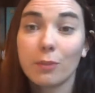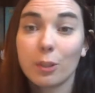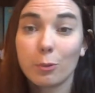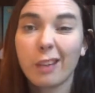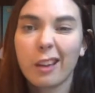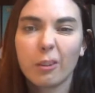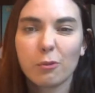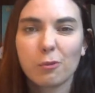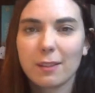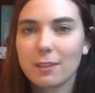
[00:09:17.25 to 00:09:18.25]
This was kind of a
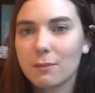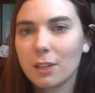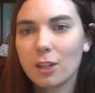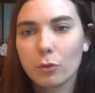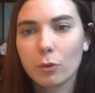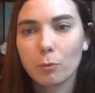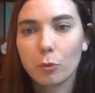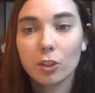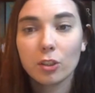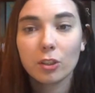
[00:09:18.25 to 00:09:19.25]
ranty video, so I'm
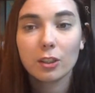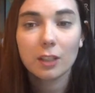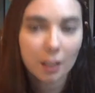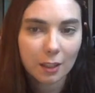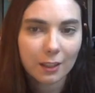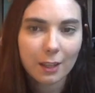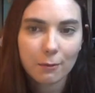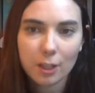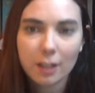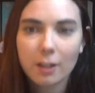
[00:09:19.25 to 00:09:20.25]
going to uh, leave
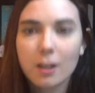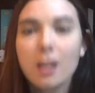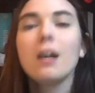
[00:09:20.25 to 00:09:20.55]
you here.